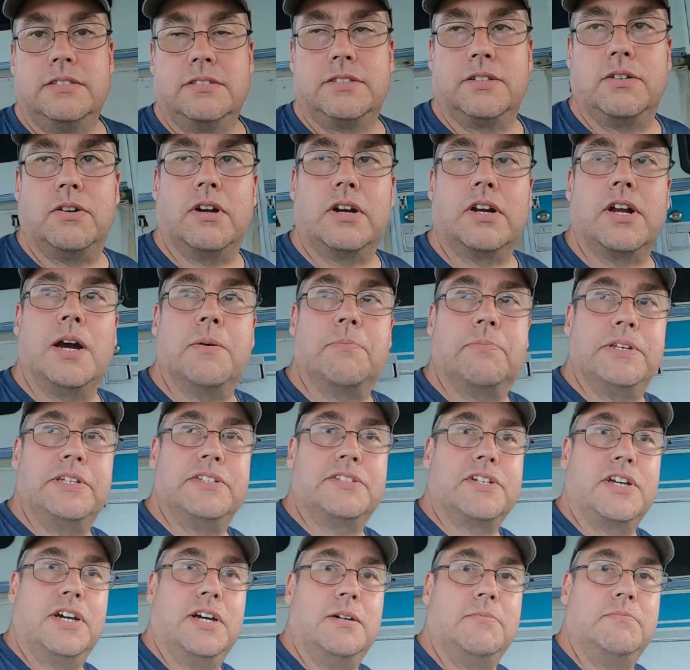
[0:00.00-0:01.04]
So our
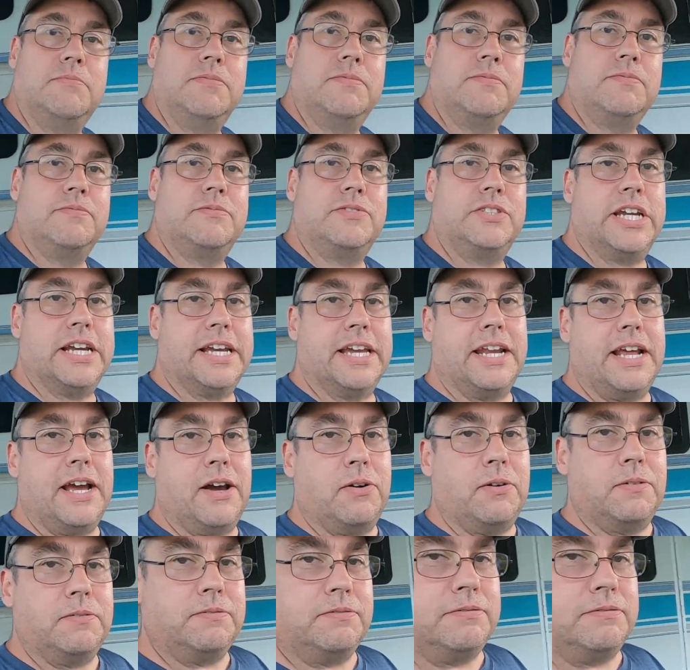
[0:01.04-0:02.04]
company's come, check it out.